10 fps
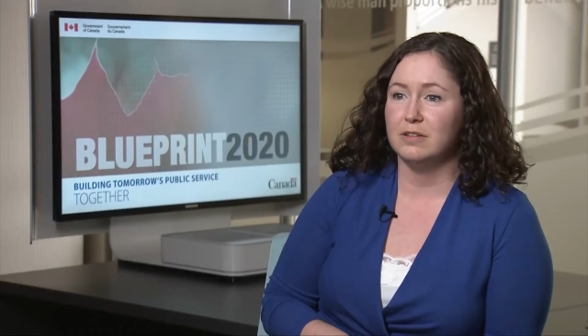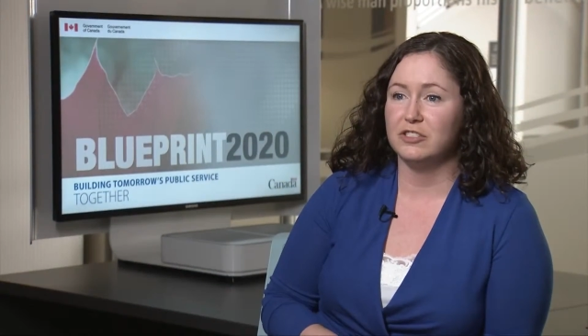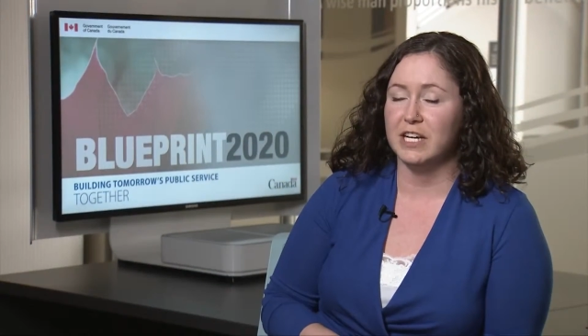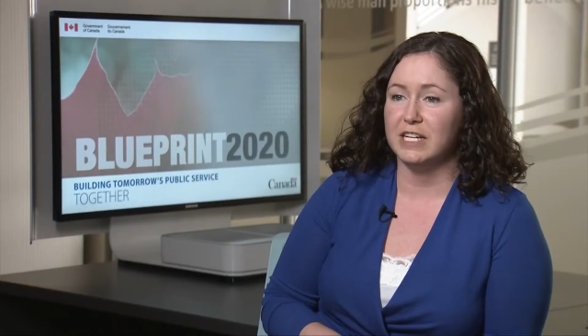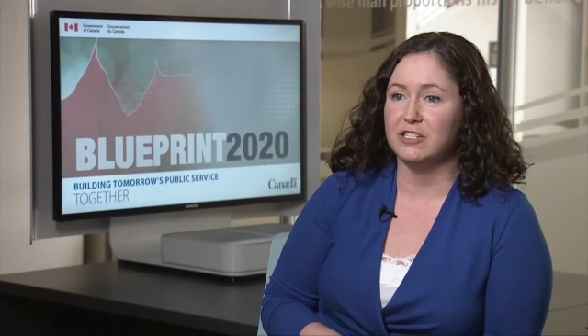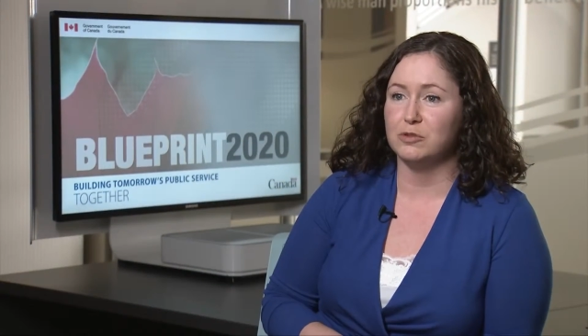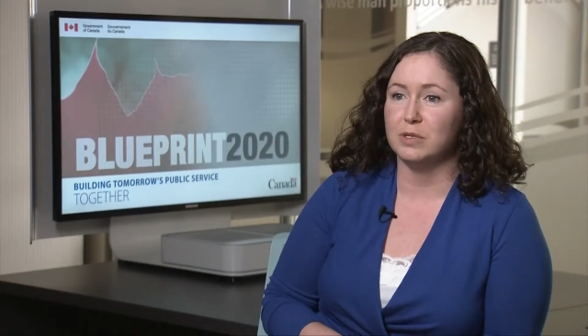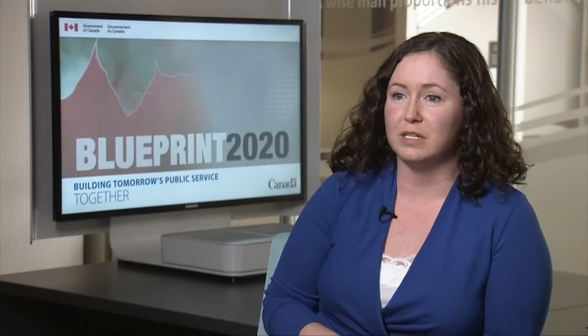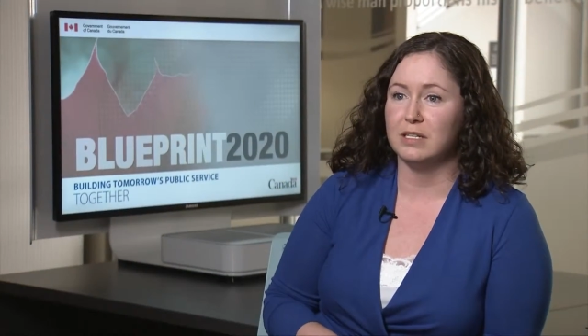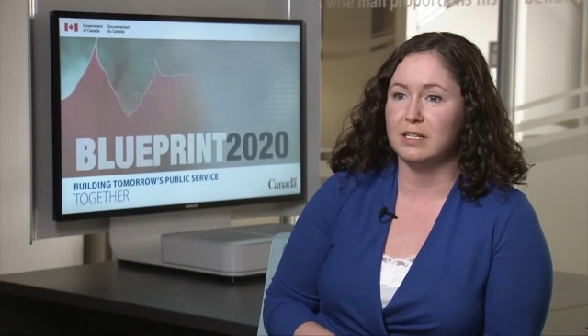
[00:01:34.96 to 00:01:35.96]
change
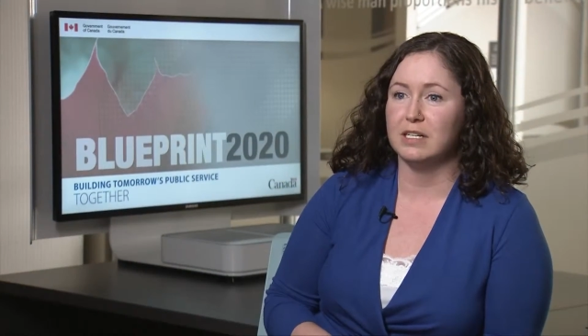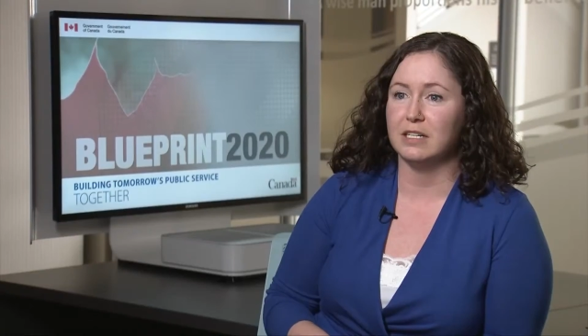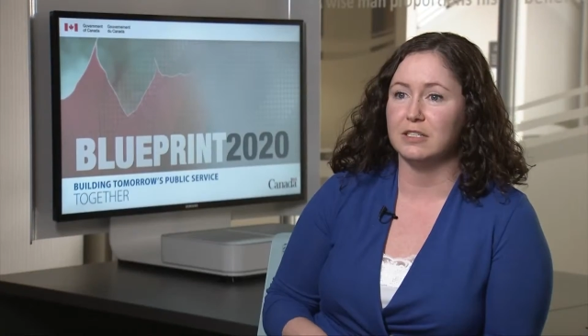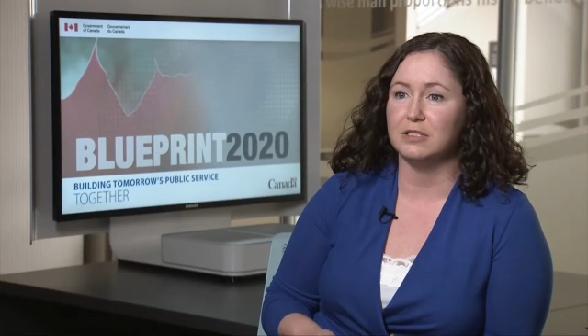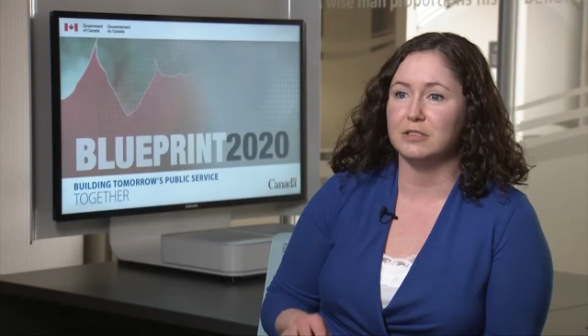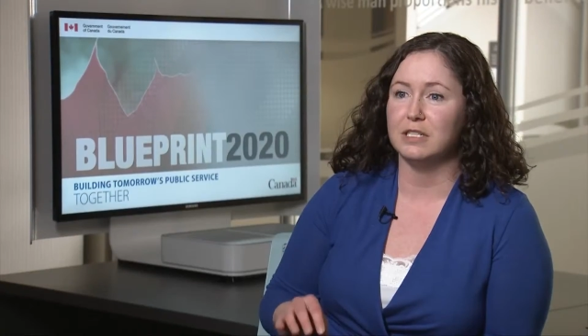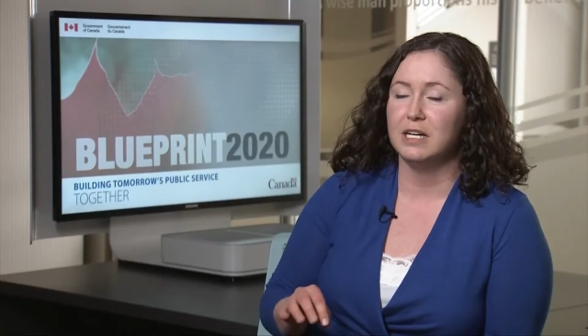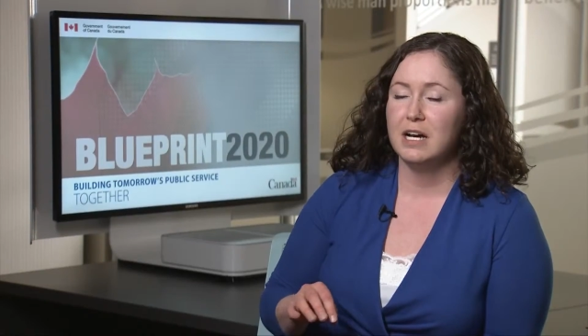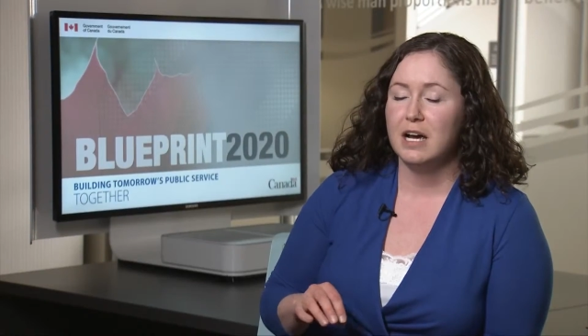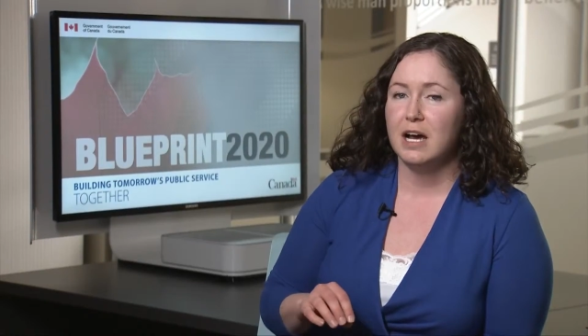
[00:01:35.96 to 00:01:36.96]
will include
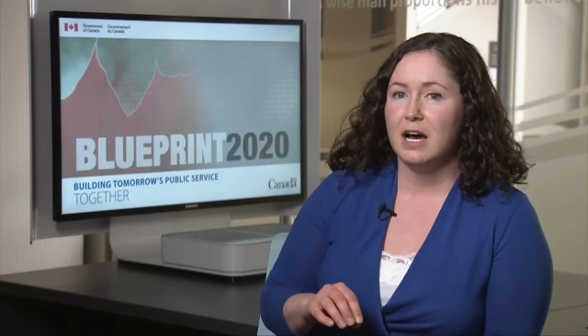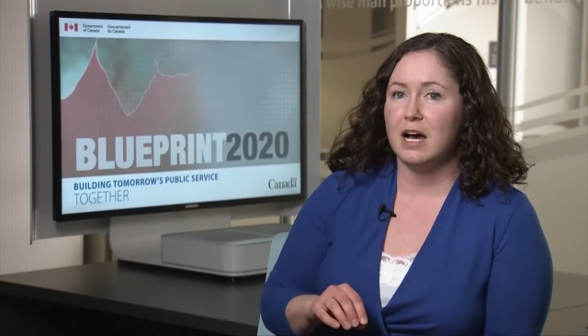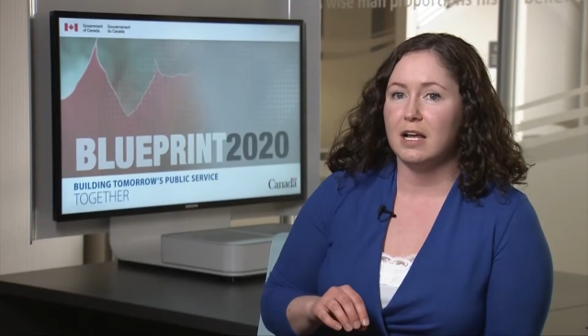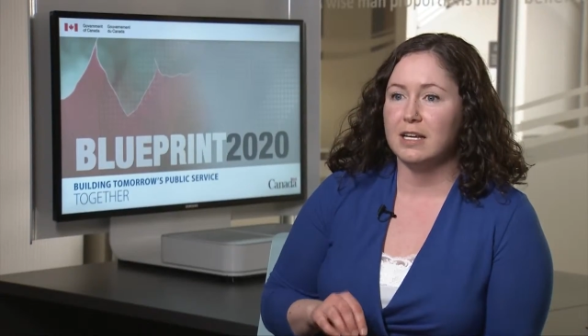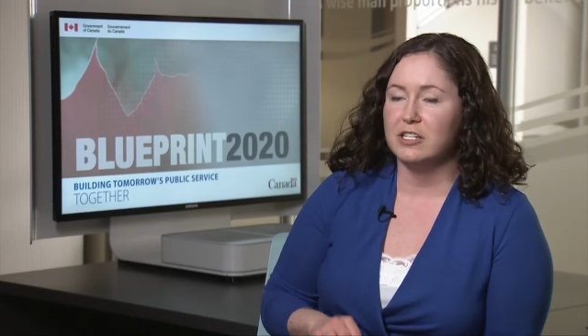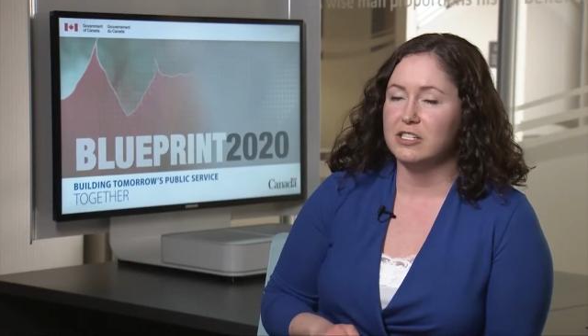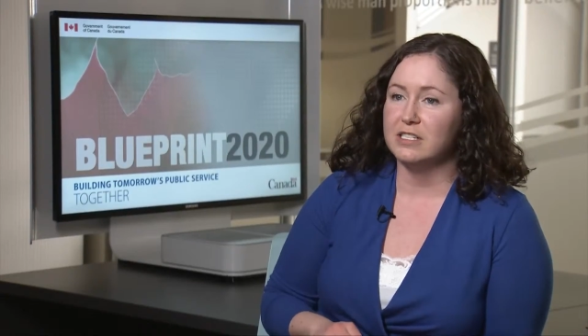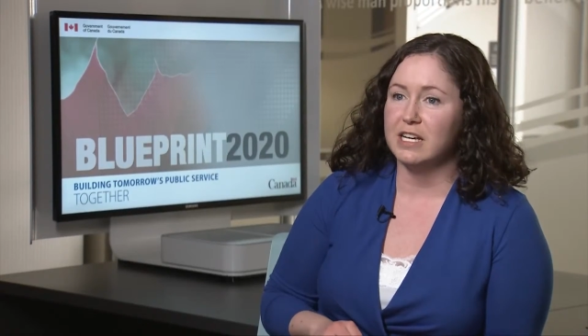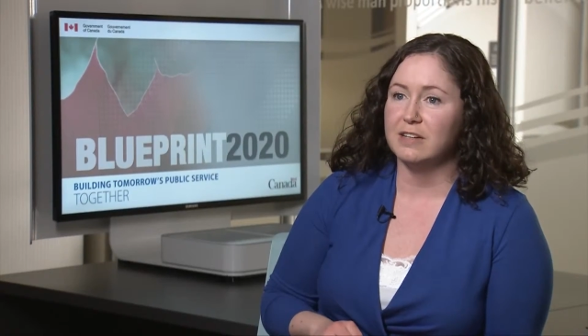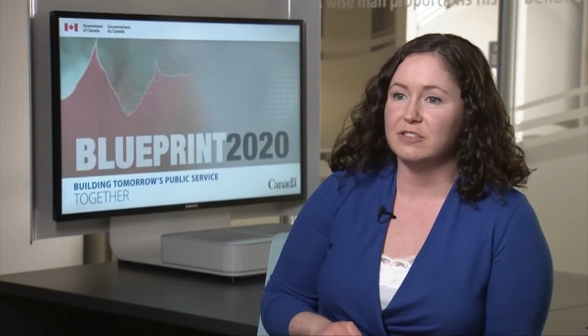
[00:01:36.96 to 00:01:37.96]

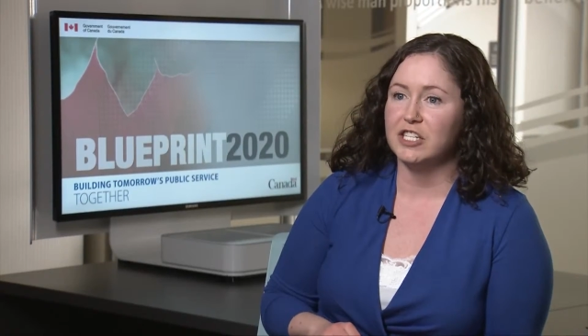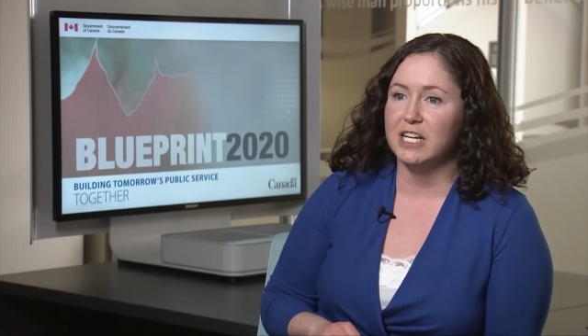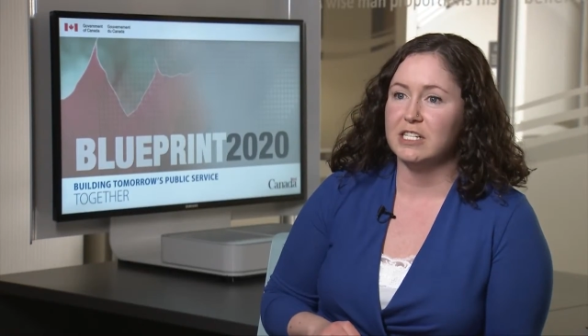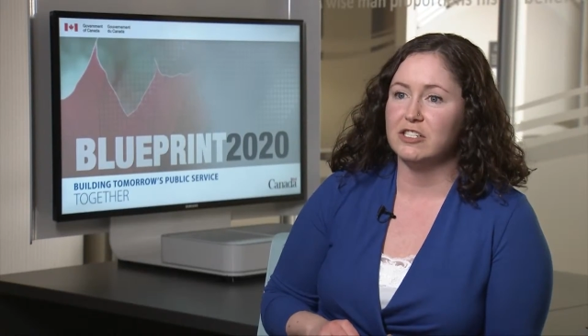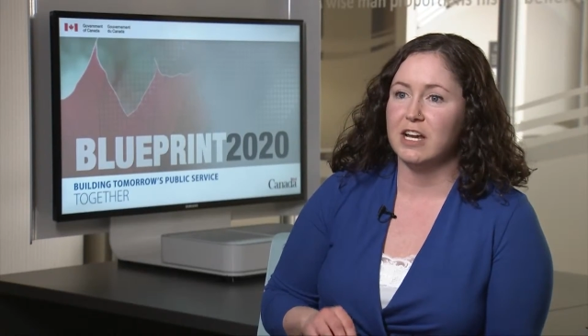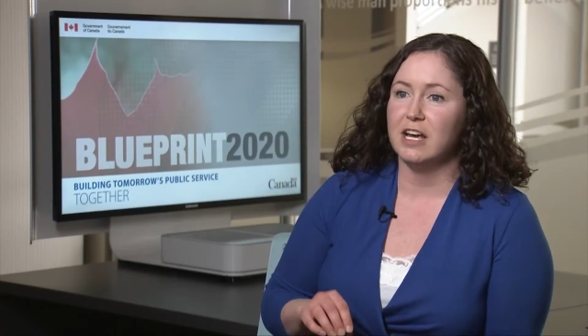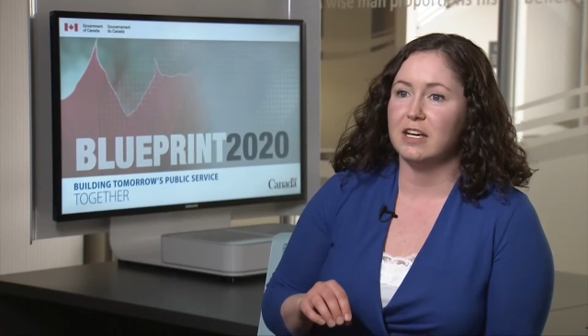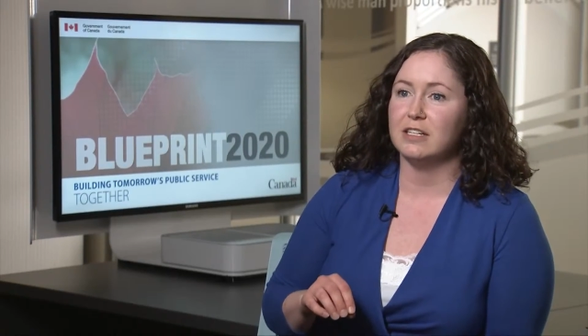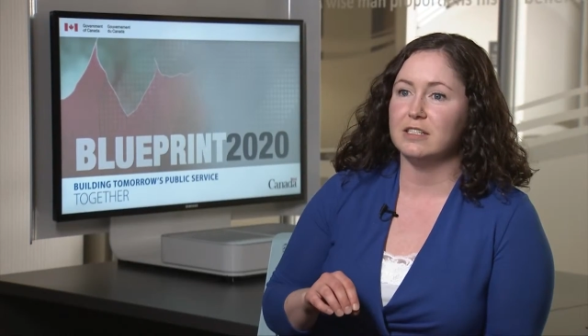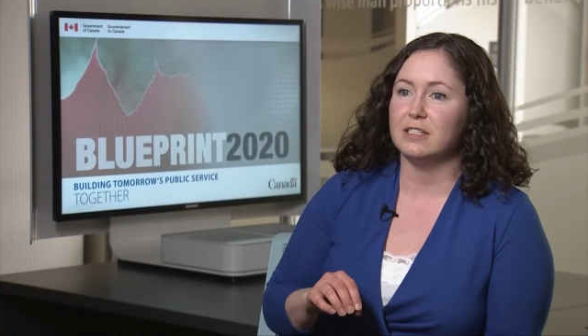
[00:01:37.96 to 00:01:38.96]
legislative change
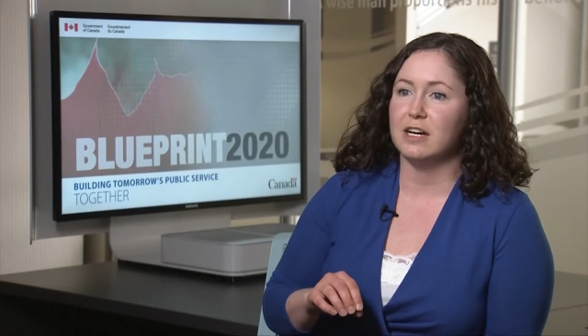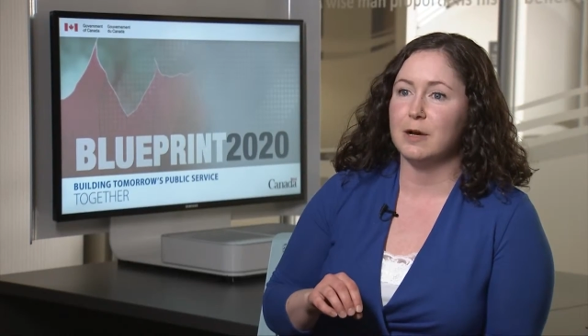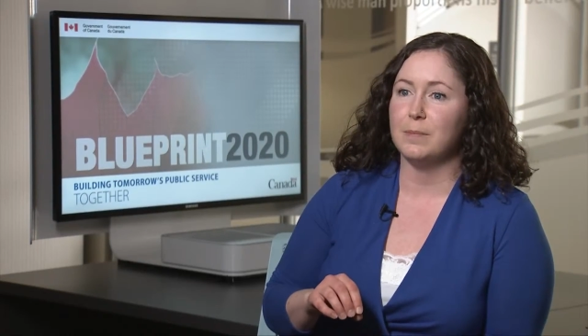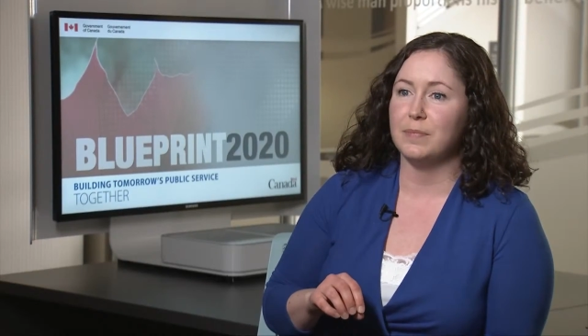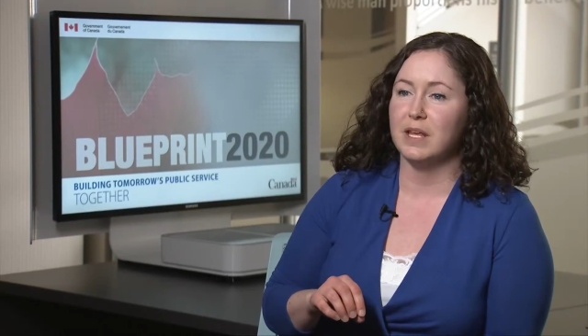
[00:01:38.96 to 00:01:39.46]
and